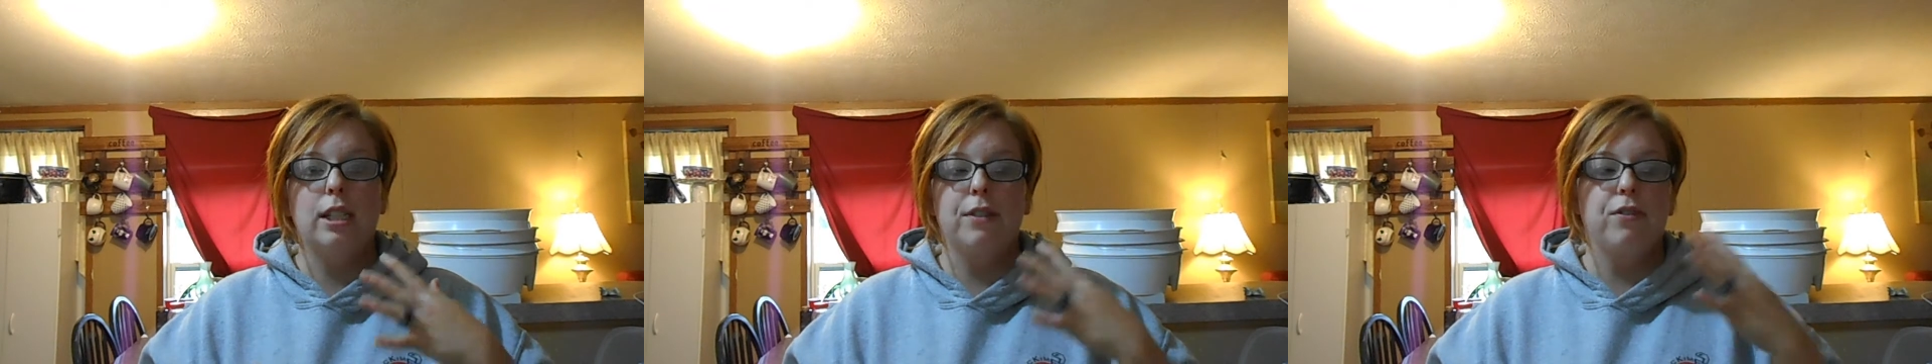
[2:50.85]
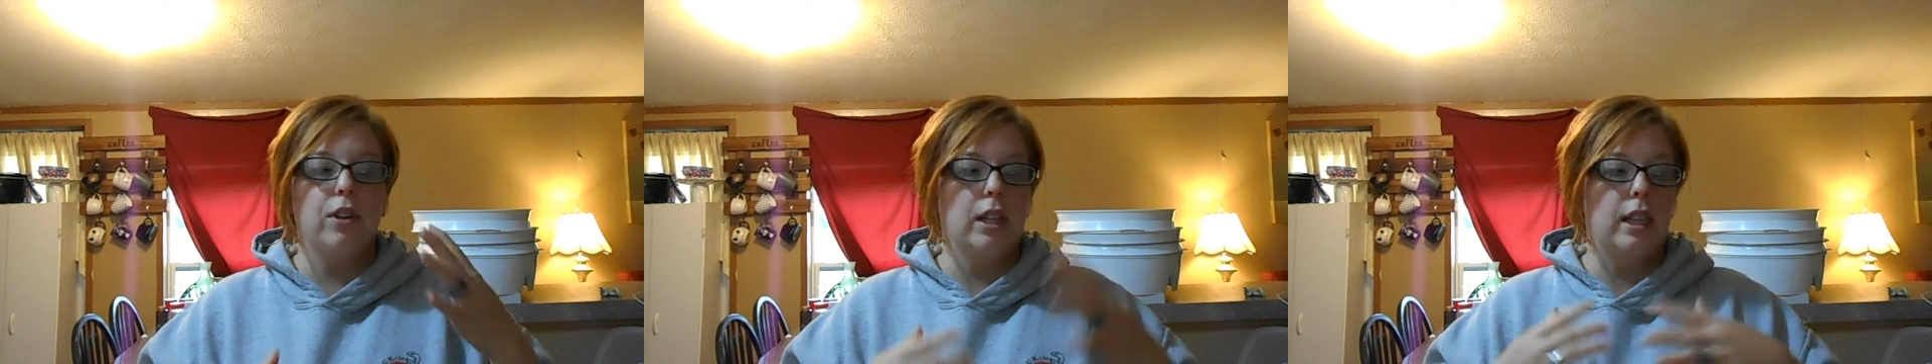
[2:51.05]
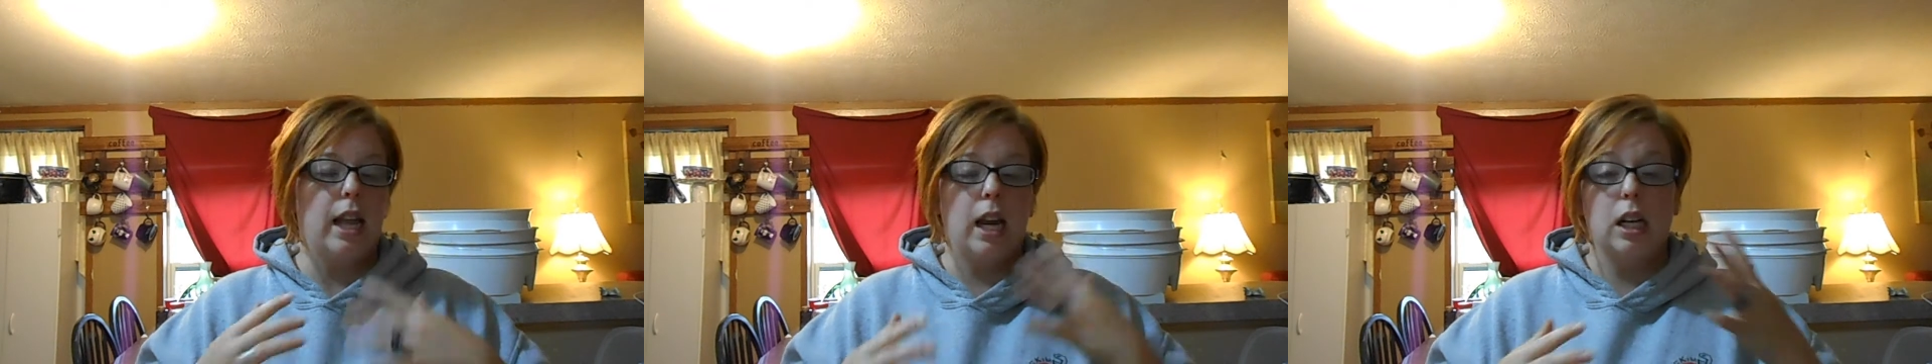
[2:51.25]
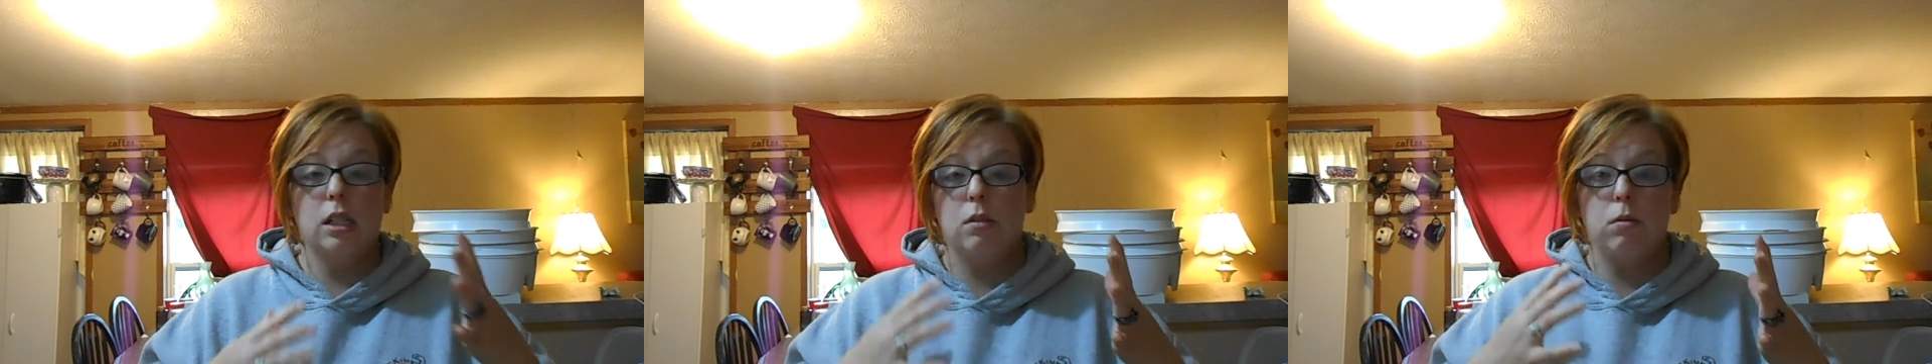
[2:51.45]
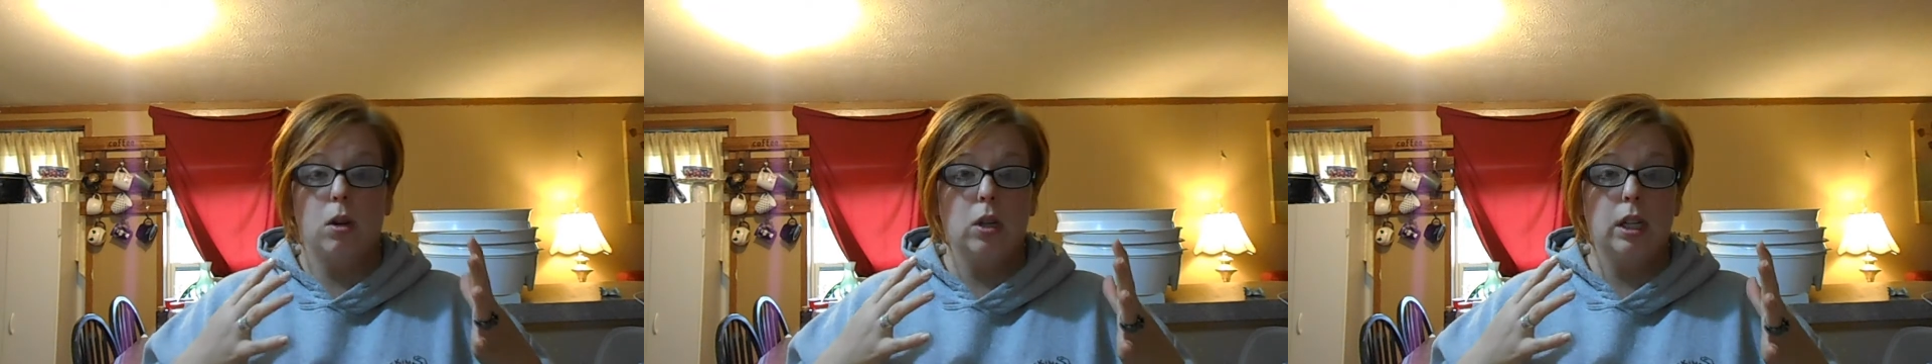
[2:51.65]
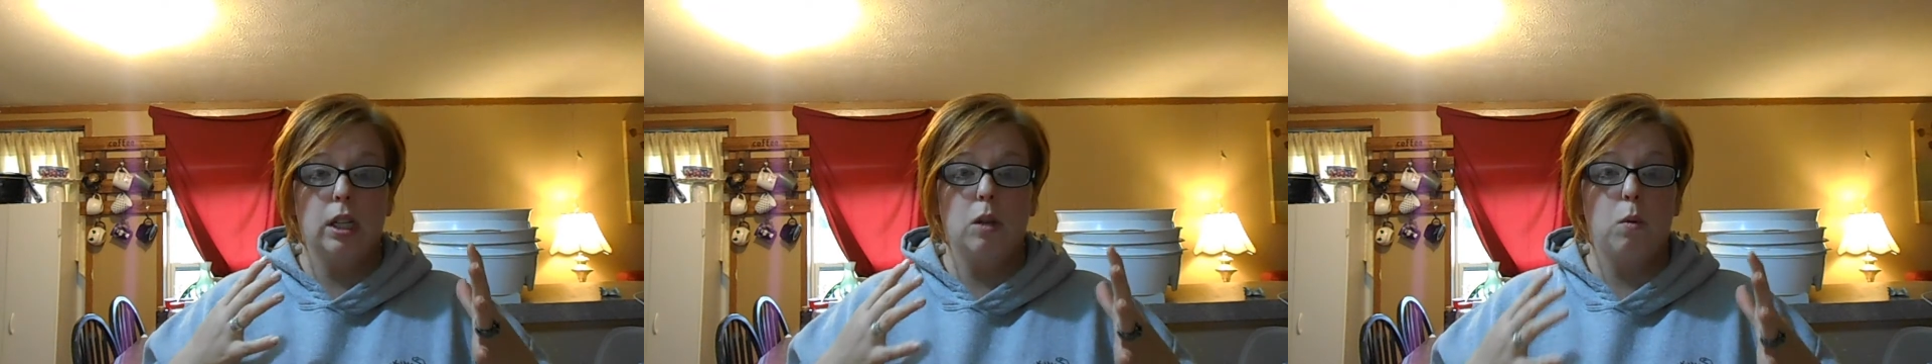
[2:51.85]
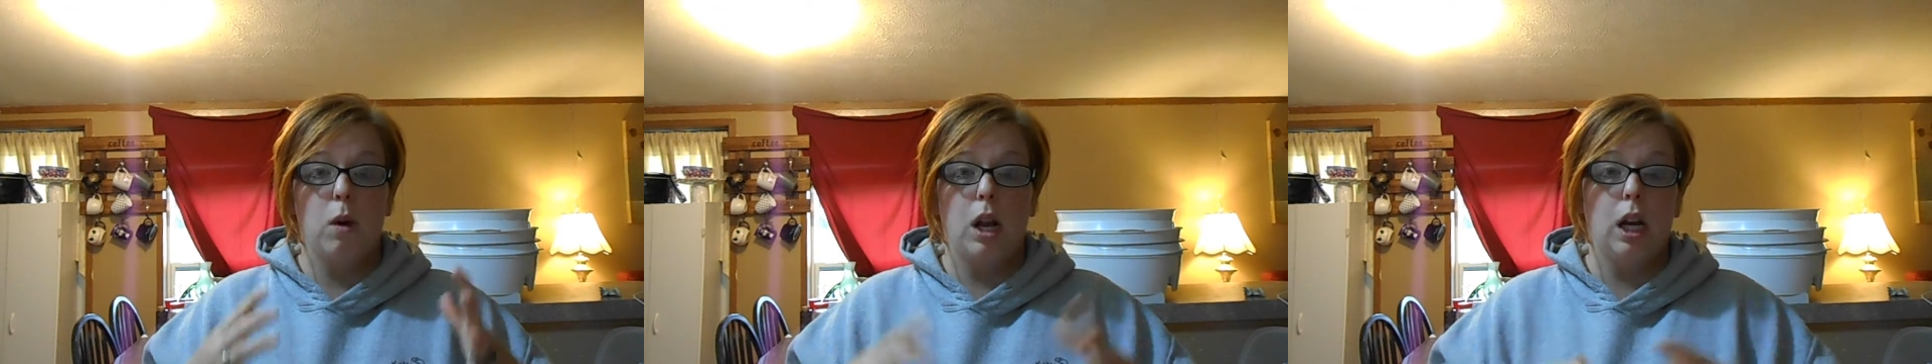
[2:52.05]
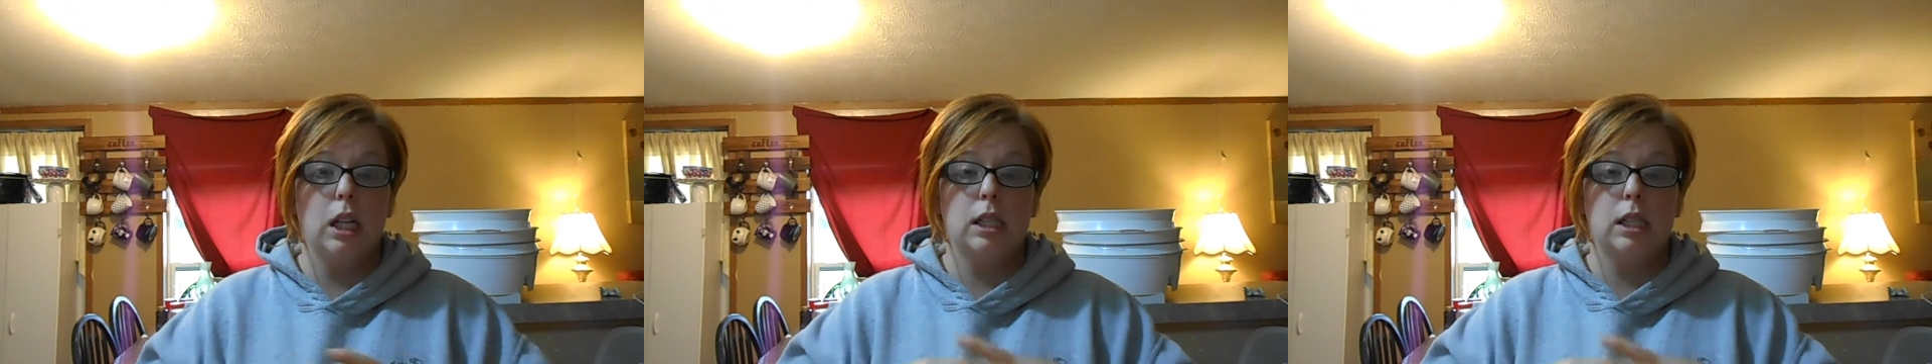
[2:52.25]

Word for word: different things rolled into one.